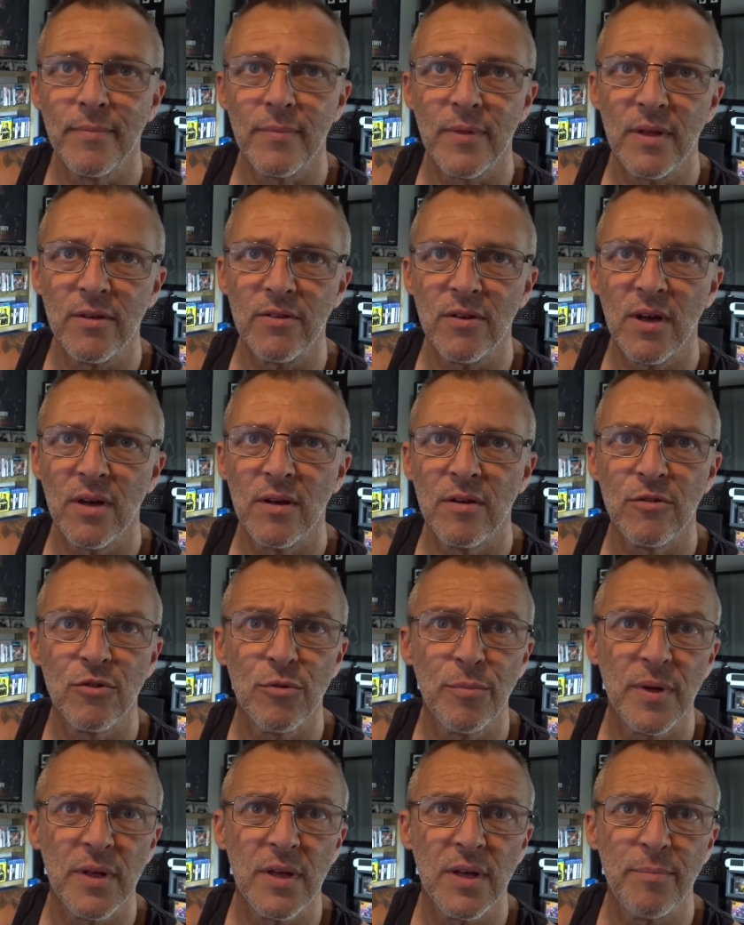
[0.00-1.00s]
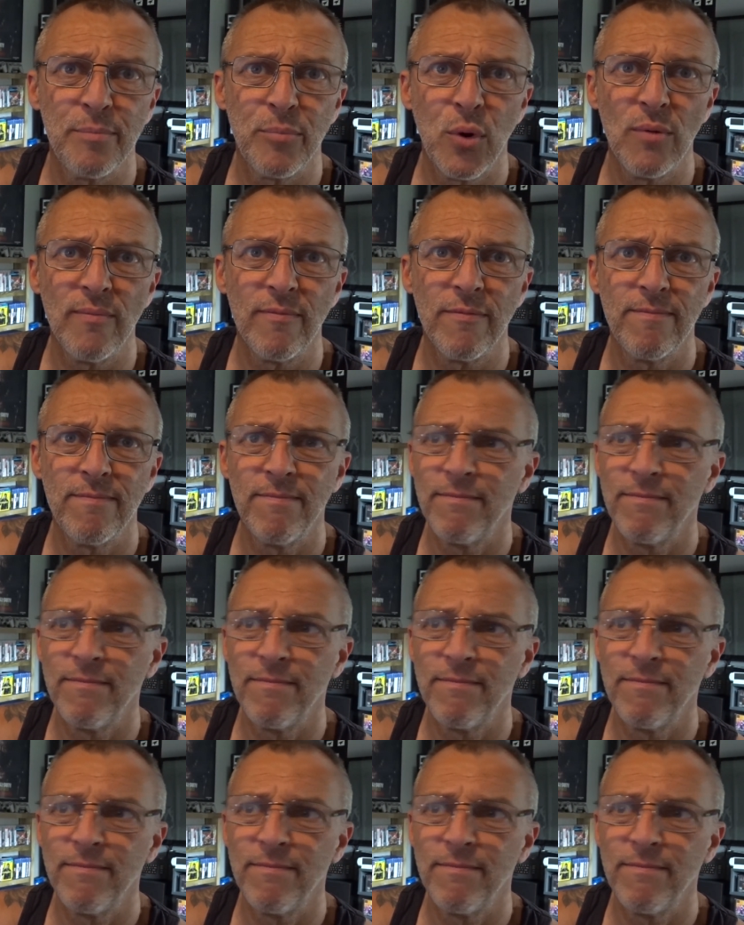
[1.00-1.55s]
these are, should be 0.4